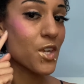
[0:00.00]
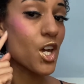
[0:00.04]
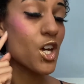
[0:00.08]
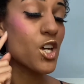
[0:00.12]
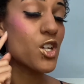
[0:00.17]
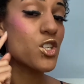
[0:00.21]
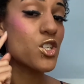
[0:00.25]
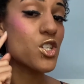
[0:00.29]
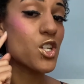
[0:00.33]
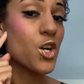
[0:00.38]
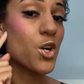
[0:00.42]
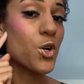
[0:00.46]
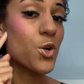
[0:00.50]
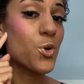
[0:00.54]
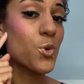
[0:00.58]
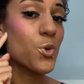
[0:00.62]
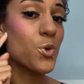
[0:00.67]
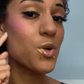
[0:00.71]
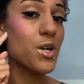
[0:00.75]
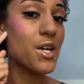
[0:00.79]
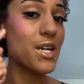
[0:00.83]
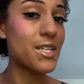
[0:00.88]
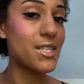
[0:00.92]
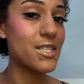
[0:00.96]
So
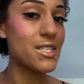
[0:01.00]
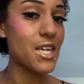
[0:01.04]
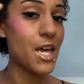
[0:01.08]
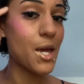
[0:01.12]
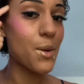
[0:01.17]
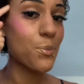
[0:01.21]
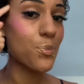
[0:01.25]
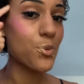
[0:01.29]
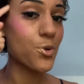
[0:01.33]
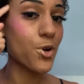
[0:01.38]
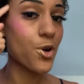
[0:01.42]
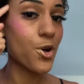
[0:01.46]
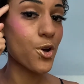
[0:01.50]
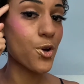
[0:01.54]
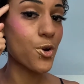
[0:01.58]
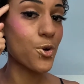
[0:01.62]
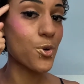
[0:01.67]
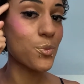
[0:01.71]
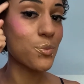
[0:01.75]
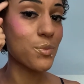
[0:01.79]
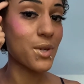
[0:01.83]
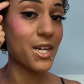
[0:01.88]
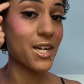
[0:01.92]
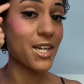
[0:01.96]

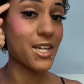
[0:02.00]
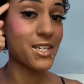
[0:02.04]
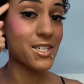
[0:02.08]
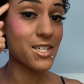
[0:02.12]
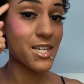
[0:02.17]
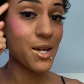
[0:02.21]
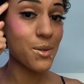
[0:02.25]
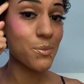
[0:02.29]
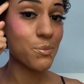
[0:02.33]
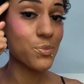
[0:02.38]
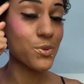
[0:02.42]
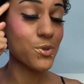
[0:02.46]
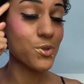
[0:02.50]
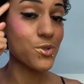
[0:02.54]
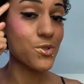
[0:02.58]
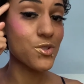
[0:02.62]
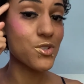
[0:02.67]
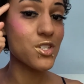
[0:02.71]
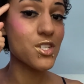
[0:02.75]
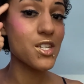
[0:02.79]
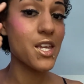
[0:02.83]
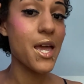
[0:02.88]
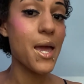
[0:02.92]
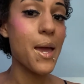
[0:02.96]
temporo meaning temples,